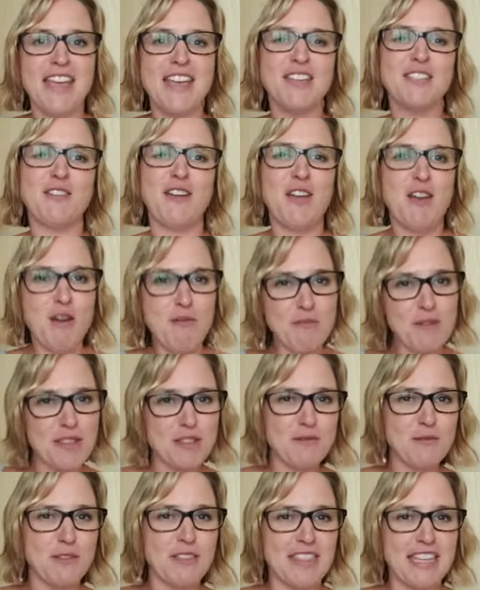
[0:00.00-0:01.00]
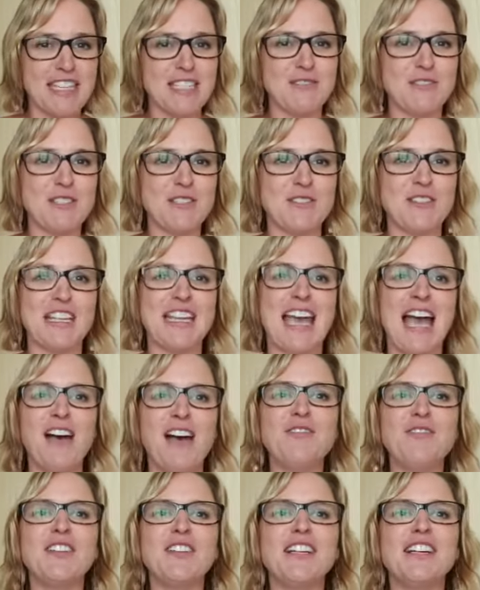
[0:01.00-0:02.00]
So I hope this was really
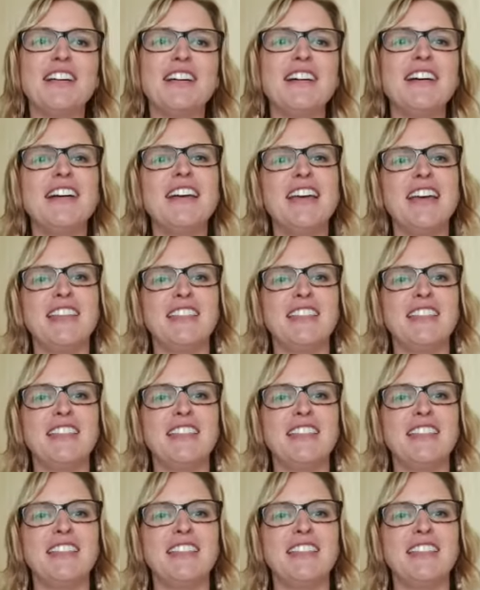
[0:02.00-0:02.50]
helpful.